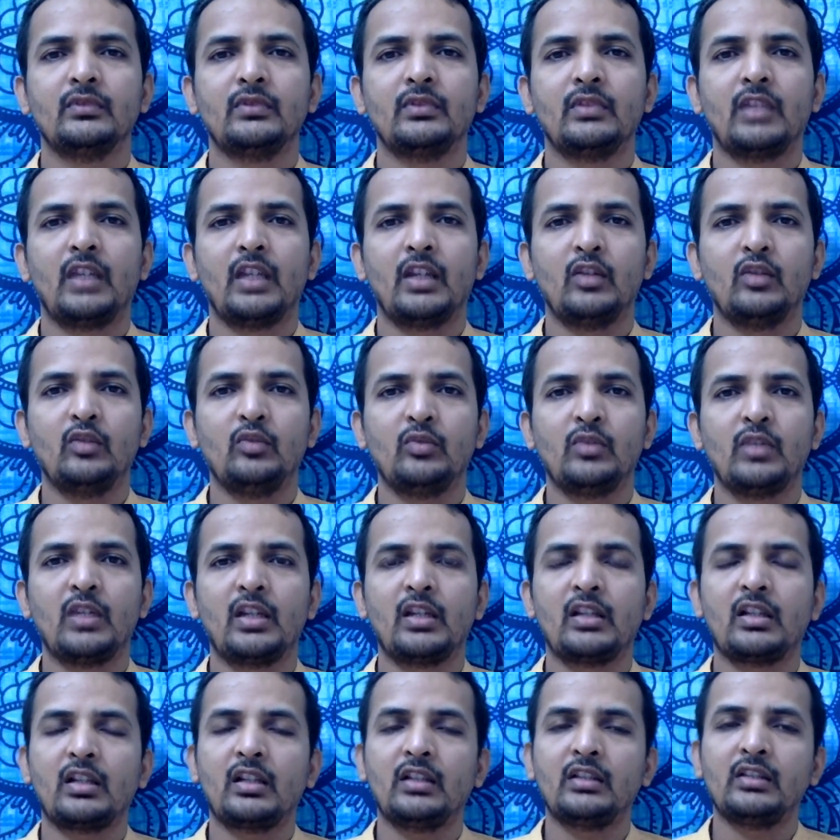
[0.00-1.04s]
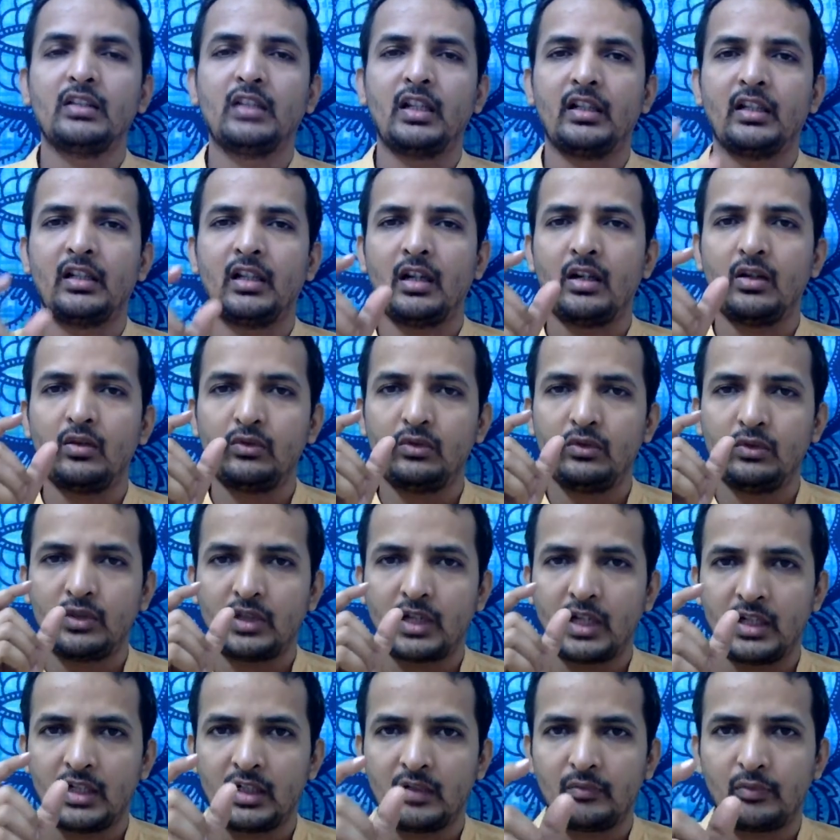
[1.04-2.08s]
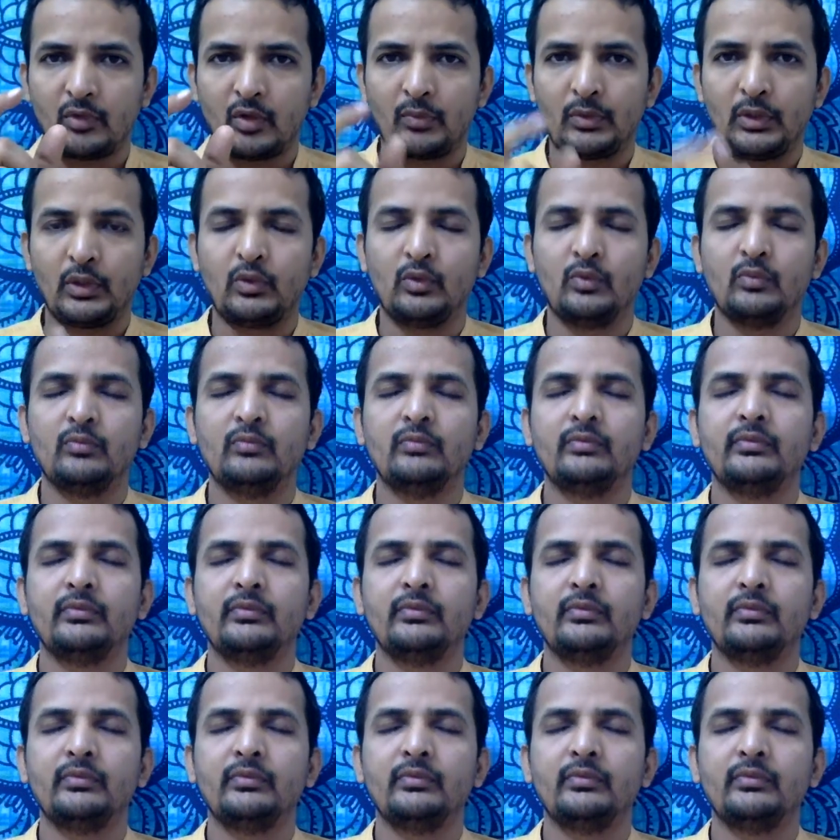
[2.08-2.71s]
and Omkar Sadhana and how to chant a proper Om.